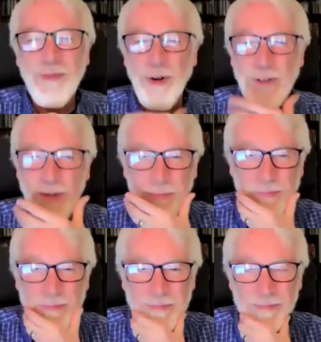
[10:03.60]
well, the fact
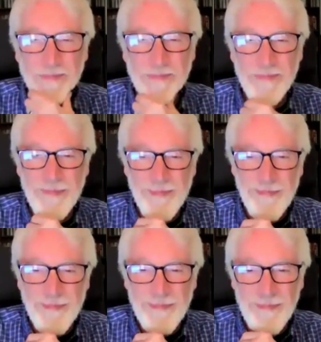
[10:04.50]
of it is that's
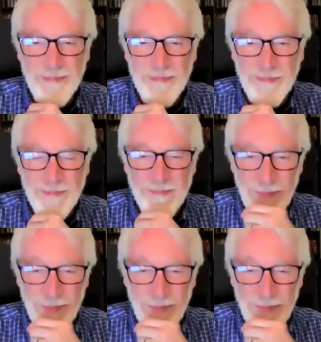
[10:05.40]
because it's dealt as a